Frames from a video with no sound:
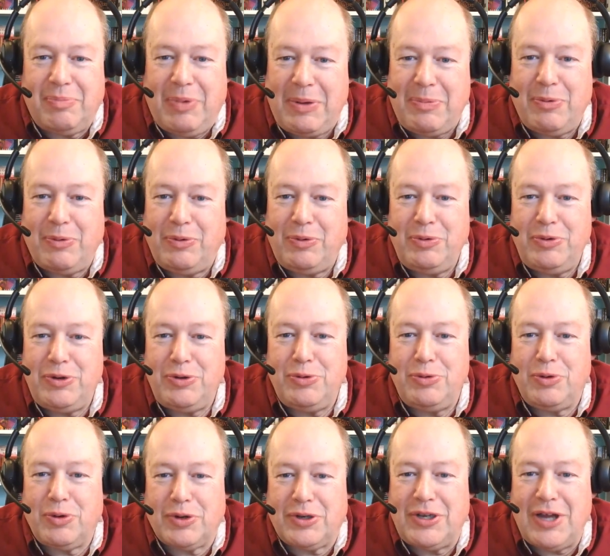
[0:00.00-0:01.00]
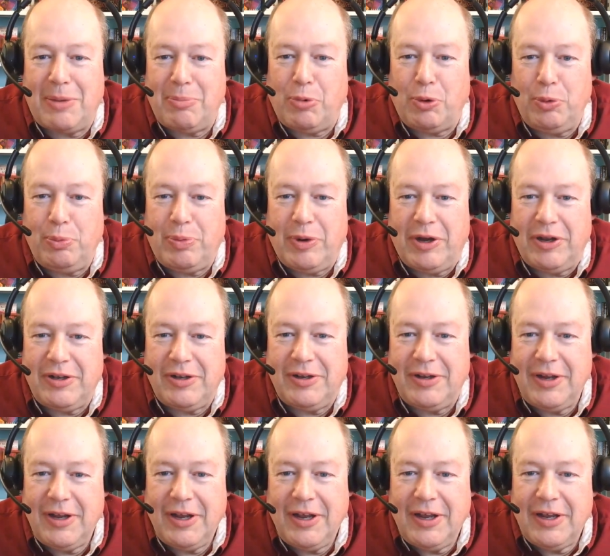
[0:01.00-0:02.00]
people who knew were doubled, but
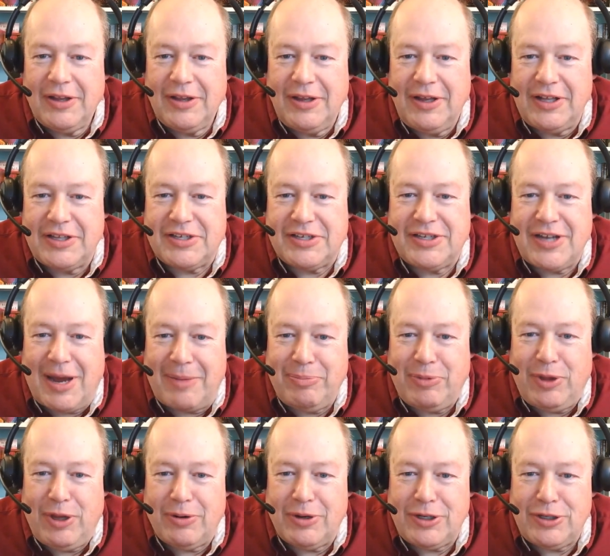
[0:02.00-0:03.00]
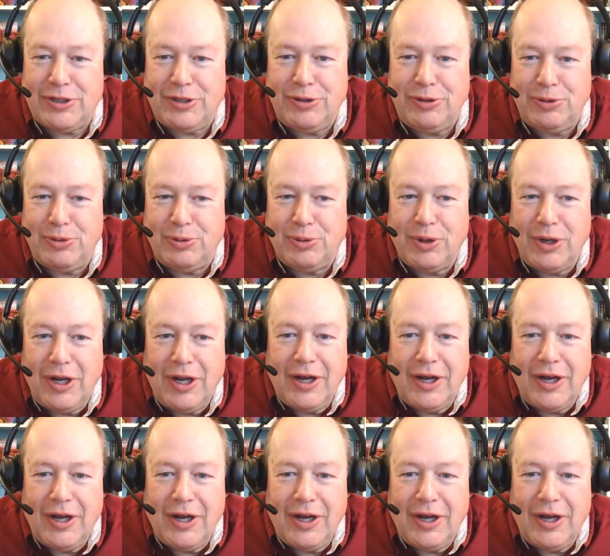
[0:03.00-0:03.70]
it stopped there at two.